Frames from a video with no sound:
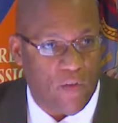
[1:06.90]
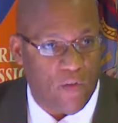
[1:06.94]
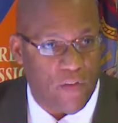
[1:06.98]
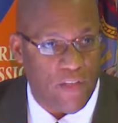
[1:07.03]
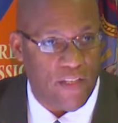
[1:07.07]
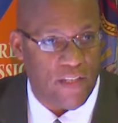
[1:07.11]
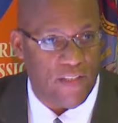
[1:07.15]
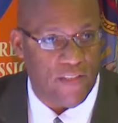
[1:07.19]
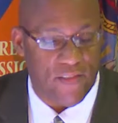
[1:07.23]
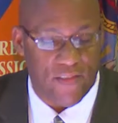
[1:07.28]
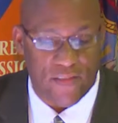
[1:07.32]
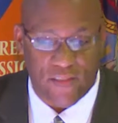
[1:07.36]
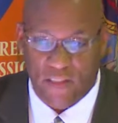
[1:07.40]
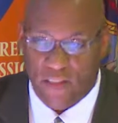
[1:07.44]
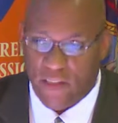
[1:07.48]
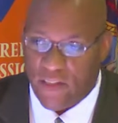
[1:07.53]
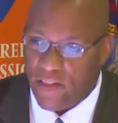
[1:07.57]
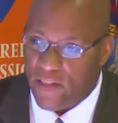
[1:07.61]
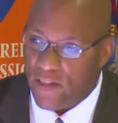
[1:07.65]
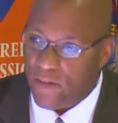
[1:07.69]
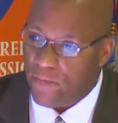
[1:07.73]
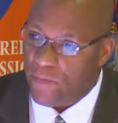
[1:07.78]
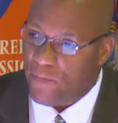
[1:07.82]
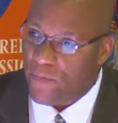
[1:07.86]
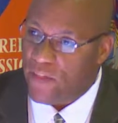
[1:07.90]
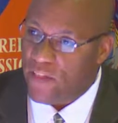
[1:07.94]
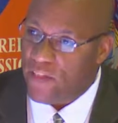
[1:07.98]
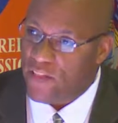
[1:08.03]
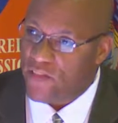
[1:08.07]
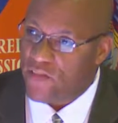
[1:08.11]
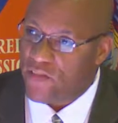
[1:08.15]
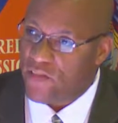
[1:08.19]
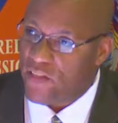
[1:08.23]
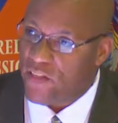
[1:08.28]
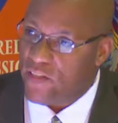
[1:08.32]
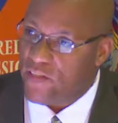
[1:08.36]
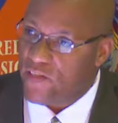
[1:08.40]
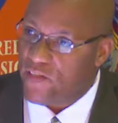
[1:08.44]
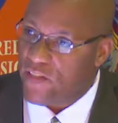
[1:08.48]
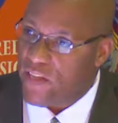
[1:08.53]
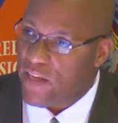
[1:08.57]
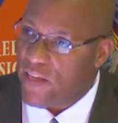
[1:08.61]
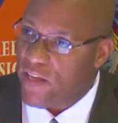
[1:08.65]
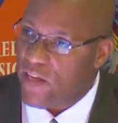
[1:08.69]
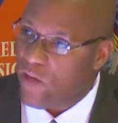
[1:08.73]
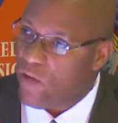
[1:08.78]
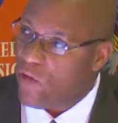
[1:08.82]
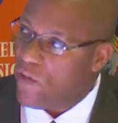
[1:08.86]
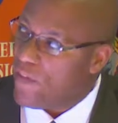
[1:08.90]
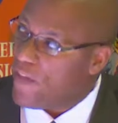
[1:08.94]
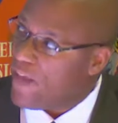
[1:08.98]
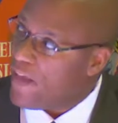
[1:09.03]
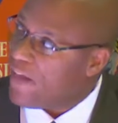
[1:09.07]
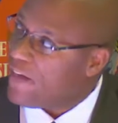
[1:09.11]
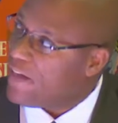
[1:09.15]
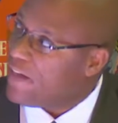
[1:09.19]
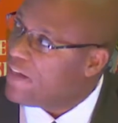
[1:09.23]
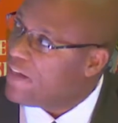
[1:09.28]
his thinking on that.